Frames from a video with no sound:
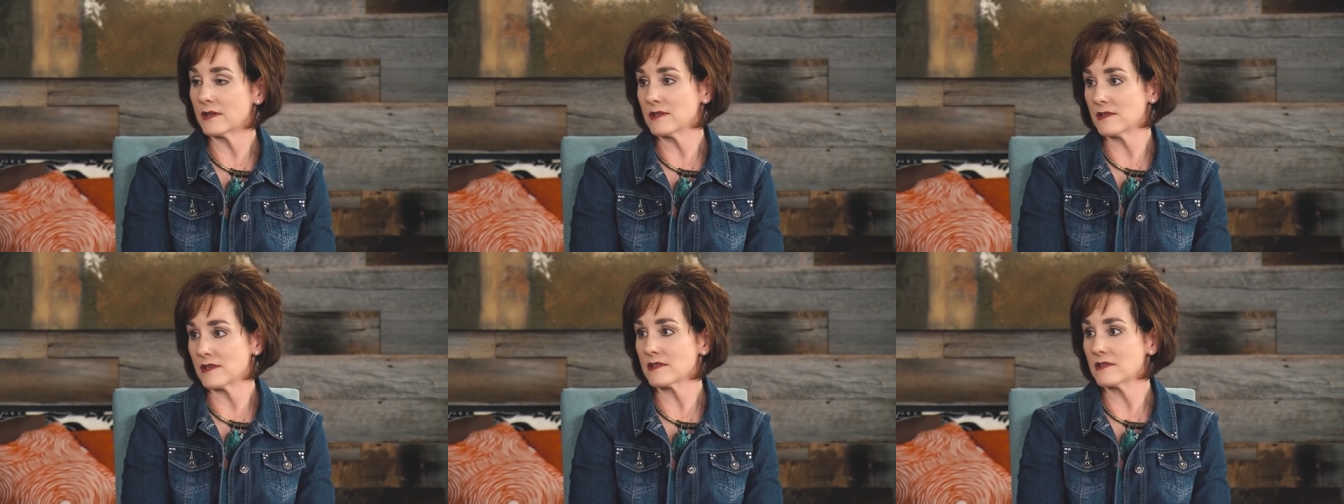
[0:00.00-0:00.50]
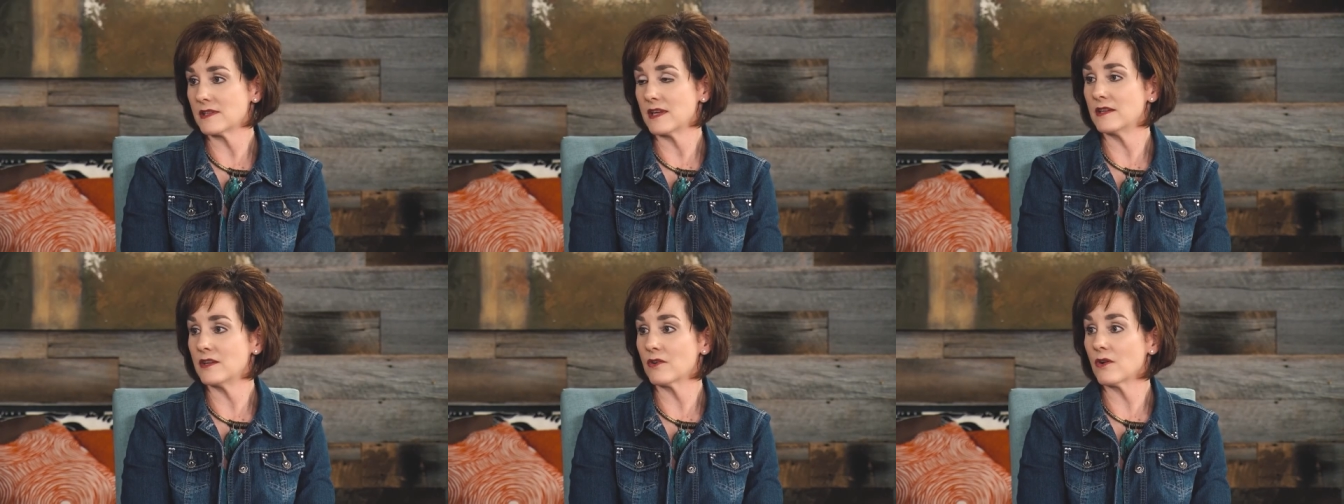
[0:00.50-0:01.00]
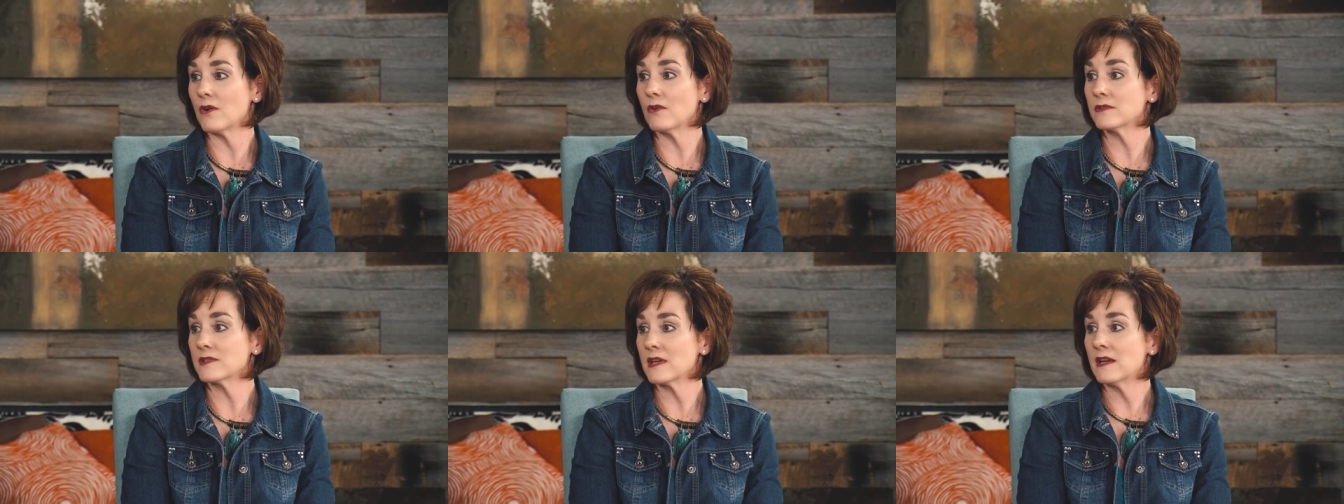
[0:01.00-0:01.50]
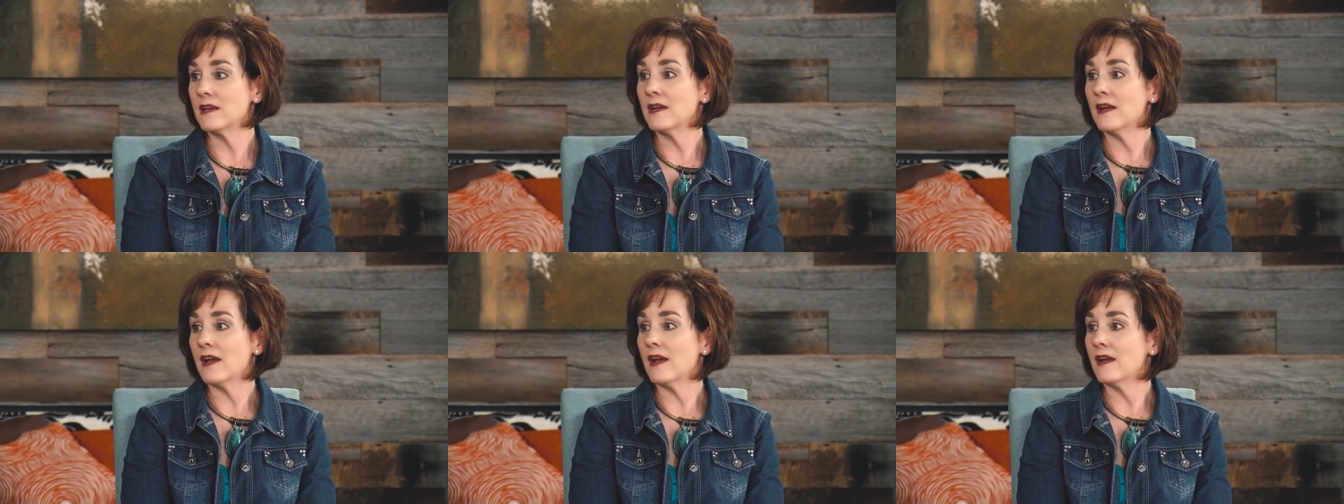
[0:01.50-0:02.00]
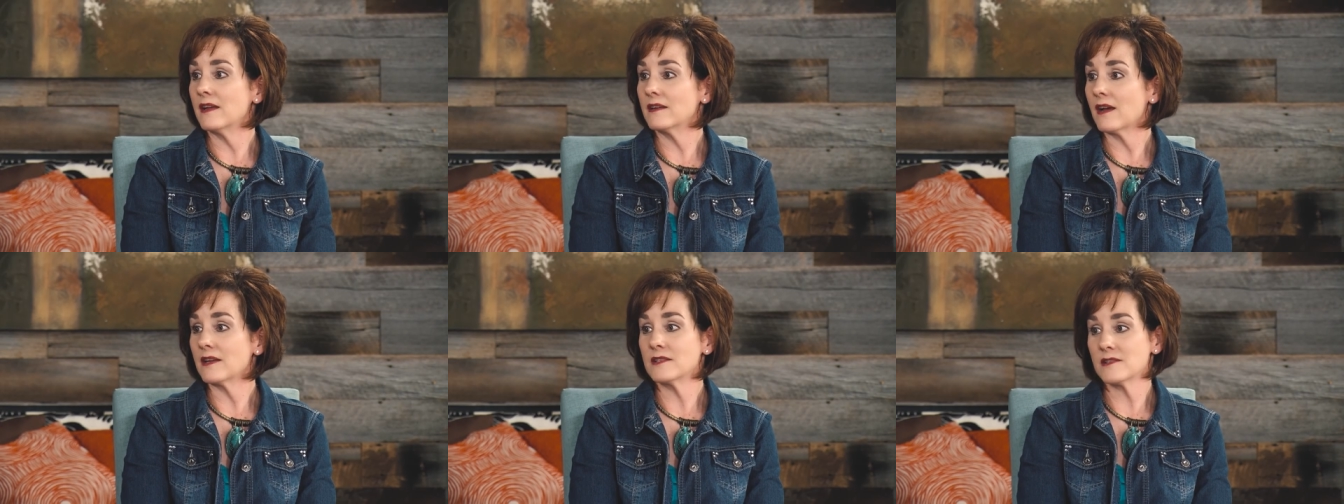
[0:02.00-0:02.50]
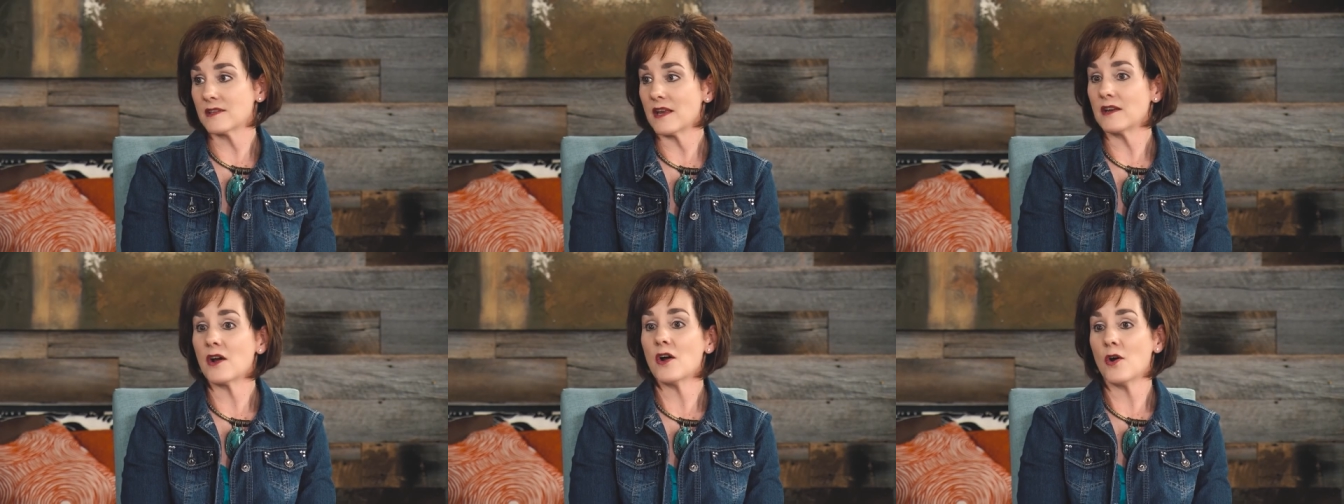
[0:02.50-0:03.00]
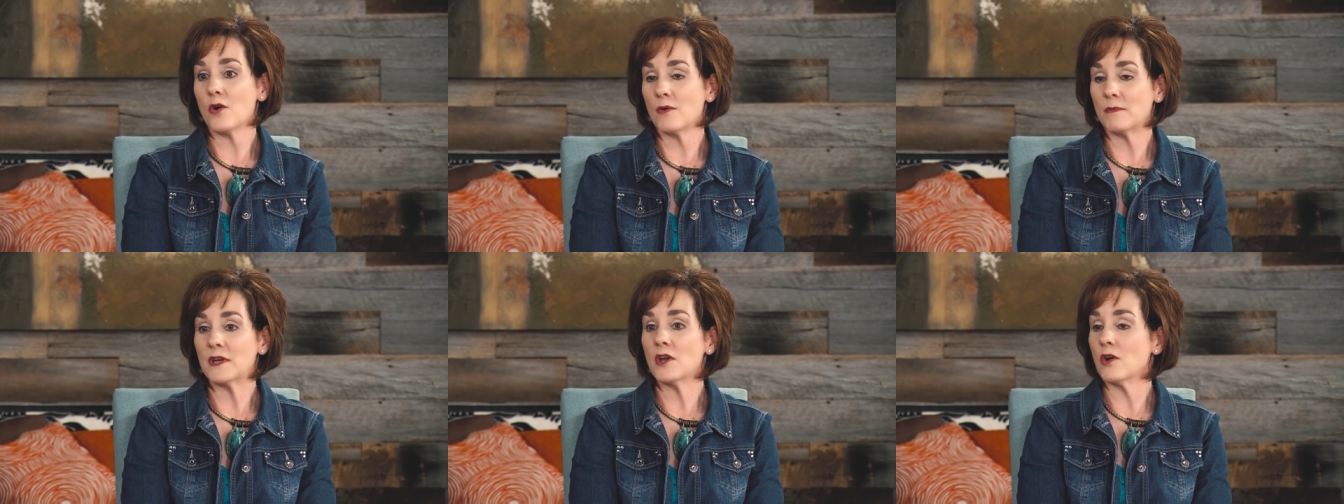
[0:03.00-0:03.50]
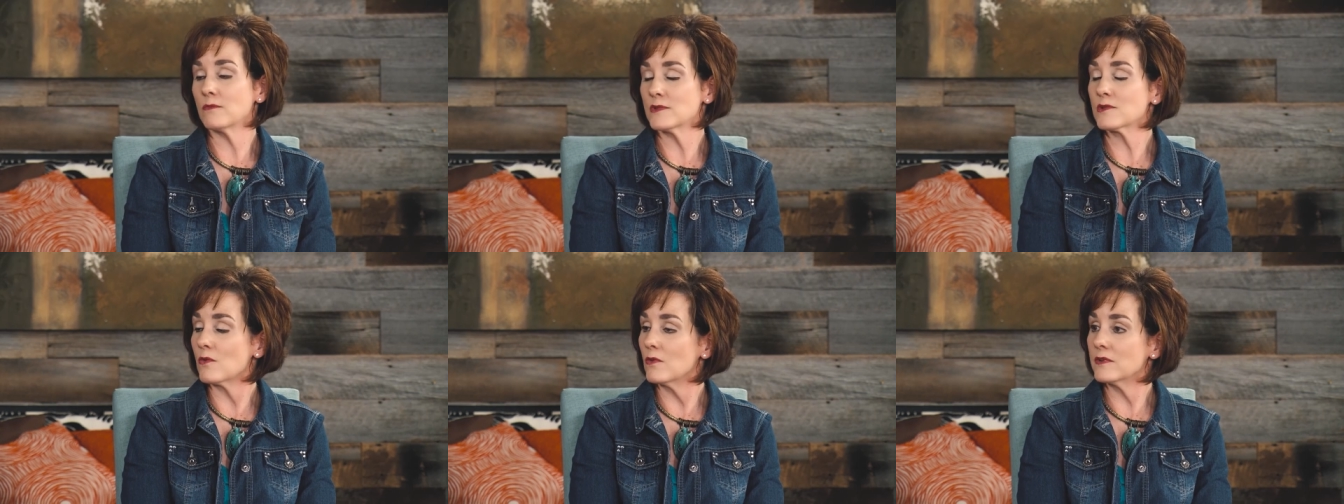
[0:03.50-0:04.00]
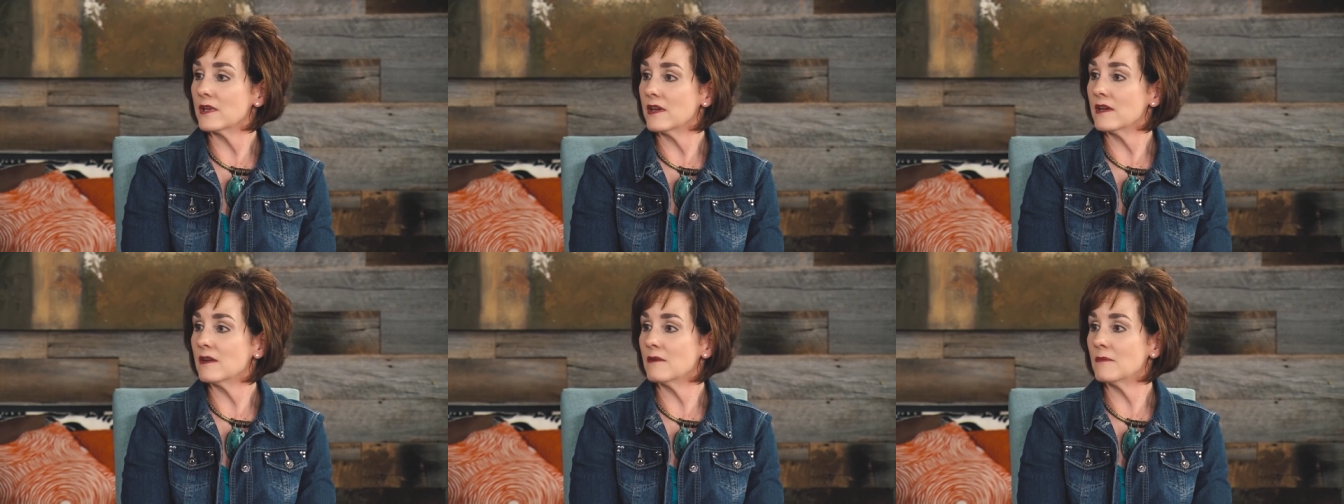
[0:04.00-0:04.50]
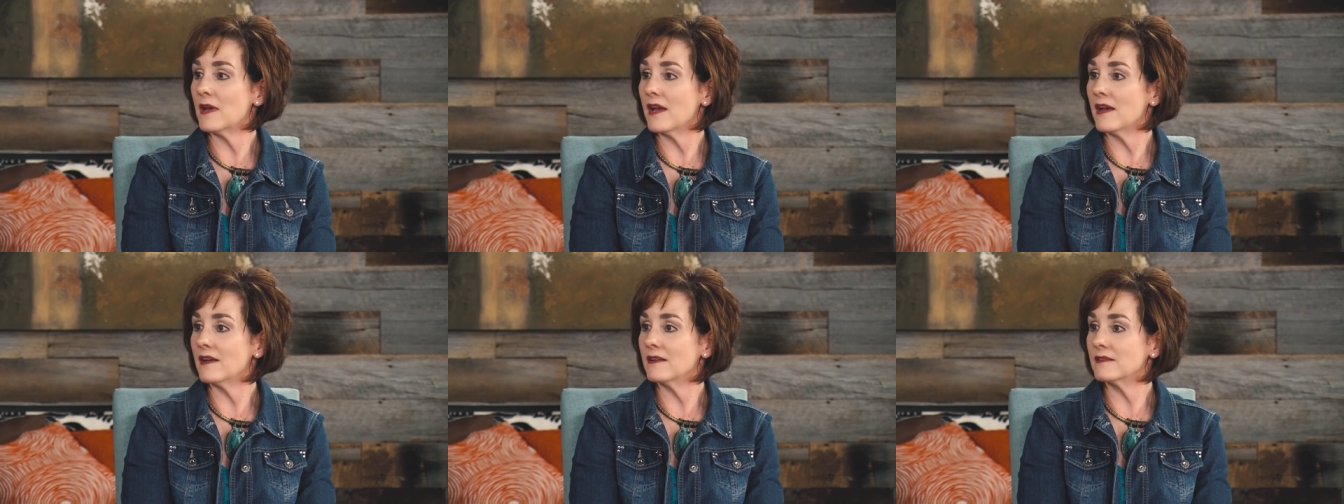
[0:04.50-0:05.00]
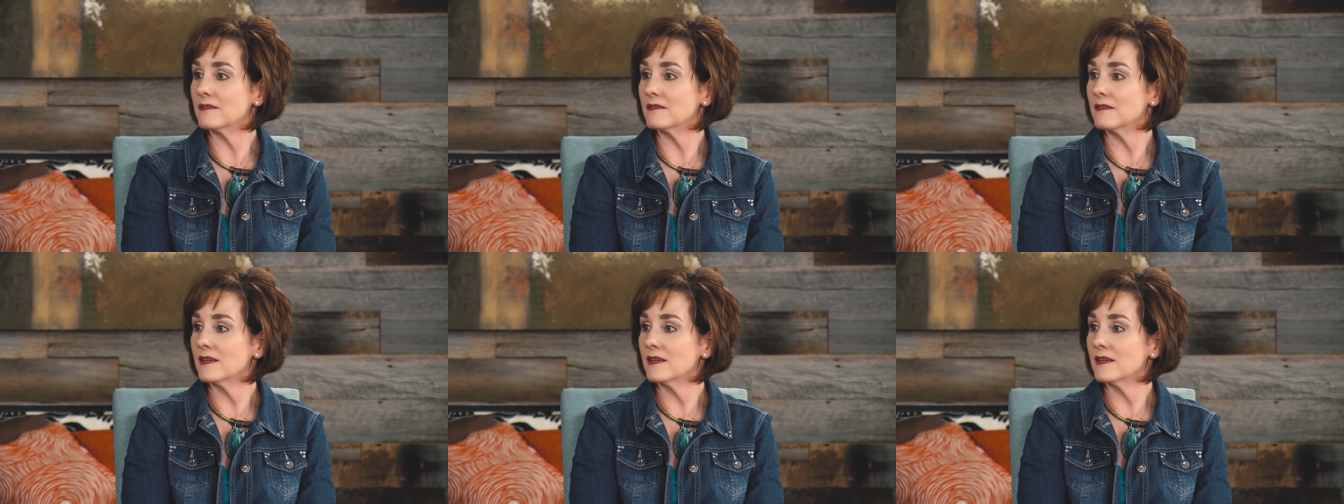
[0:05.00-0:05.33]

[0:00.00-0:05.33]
and a 16-year-old, and I'd stayed at home and homeschooled them, and